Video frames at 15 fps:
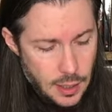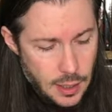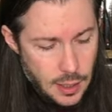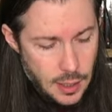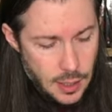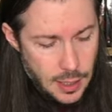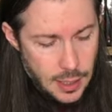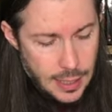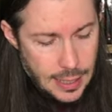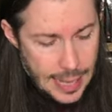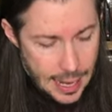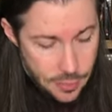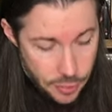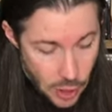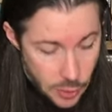Uh,
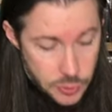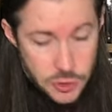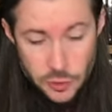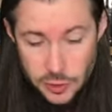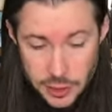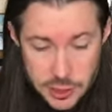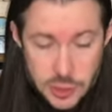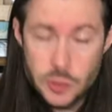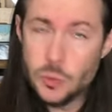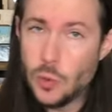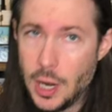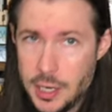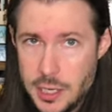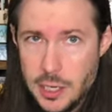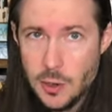and those are listed
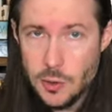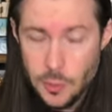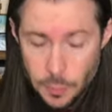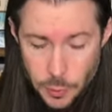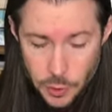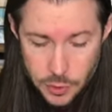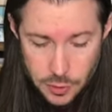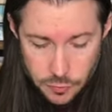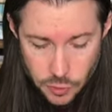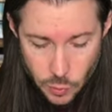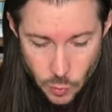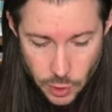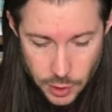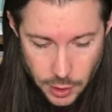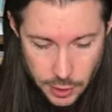right here in the book if you
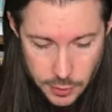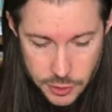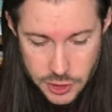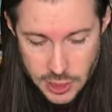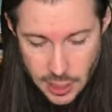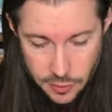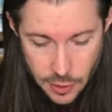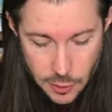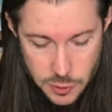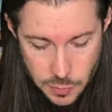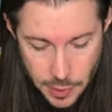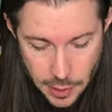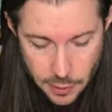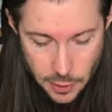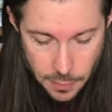want to understand those
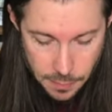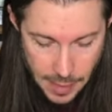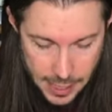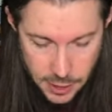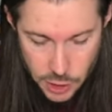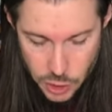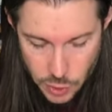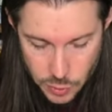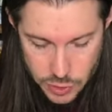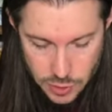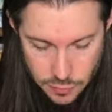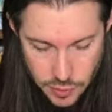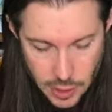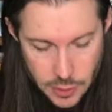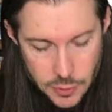better and make use of
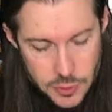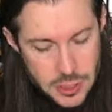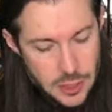those.